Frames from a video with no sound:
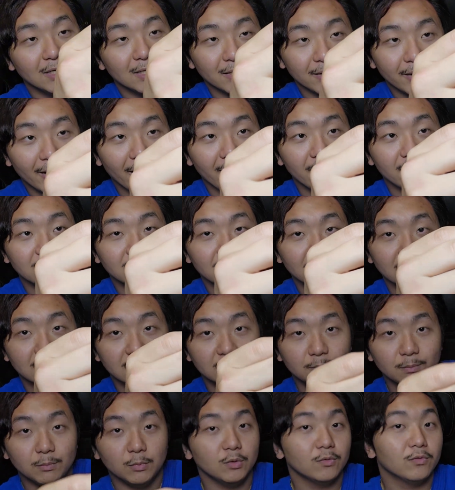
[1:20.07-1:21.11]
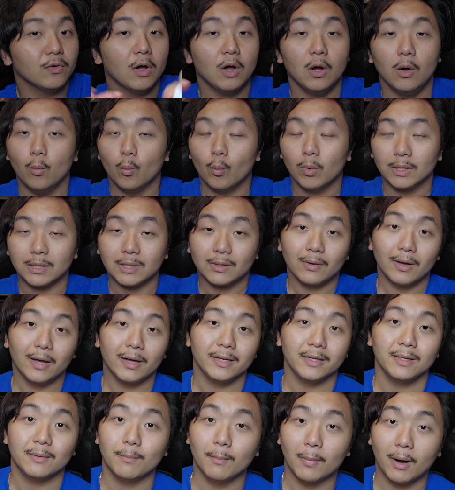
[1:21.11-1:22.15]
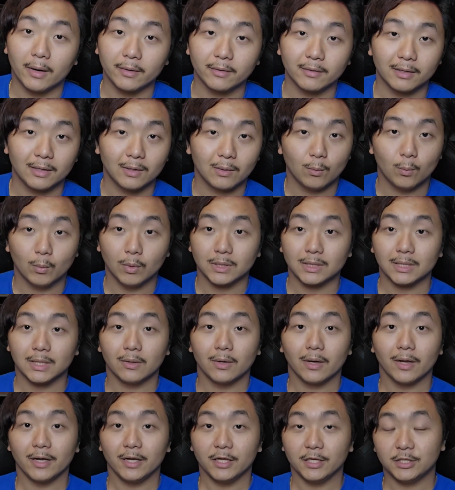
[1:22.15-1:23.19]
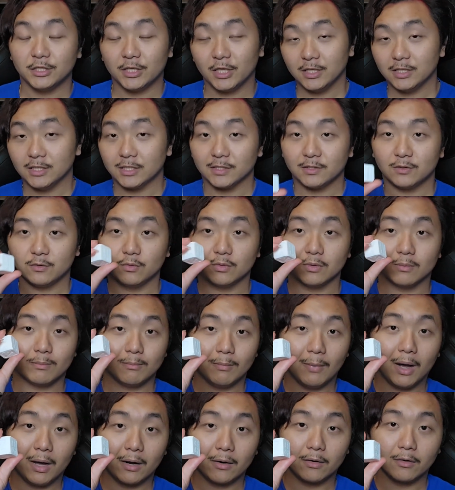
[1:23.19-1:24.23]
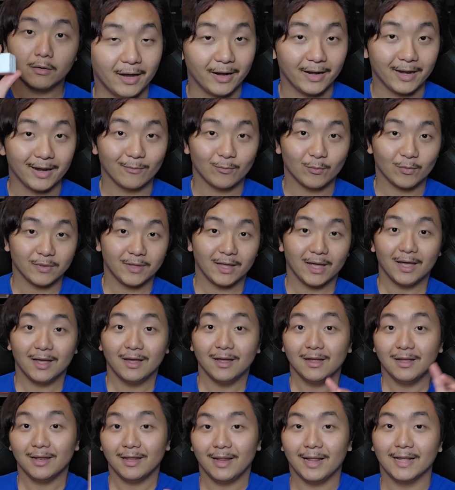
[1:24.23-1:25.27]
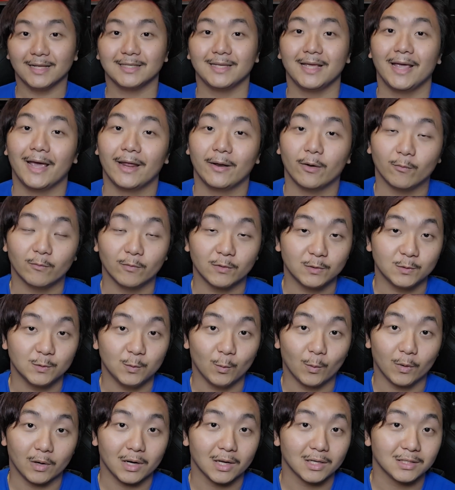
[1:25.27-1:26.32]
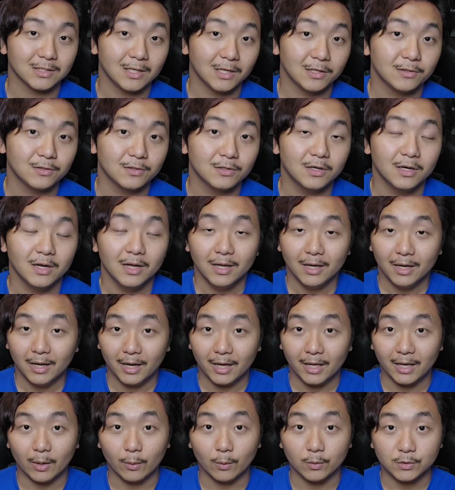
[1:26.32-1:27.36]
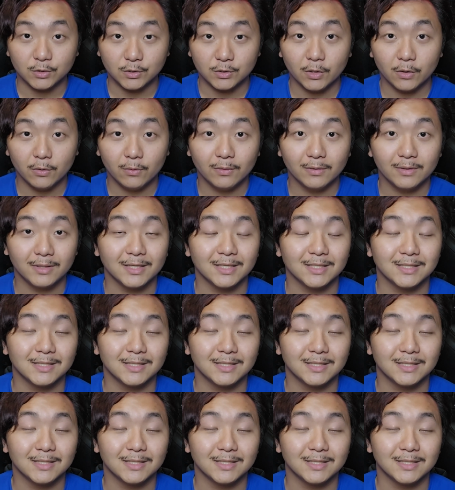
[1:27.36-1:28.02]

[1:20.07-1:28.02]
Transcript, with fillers: nice and smooth, without any modeling, without any changes to the model. And now for that, let's head over to Orca Slicer and I will show you this